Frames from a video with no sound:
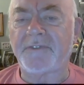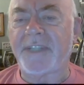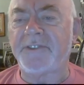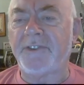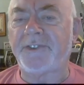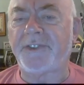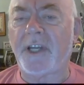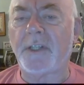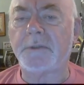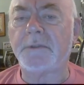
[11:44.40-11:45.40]
if that is
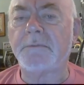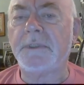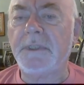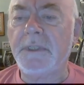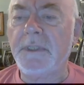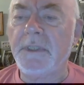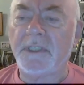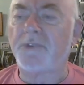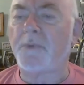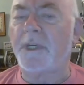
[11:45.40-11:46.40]
so,
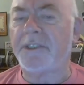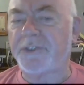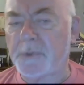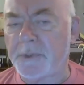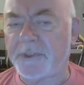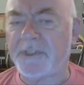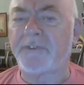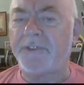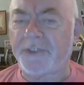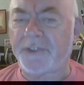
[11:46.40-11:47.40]
as well as all the
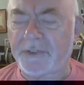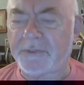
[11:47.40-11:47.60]
differences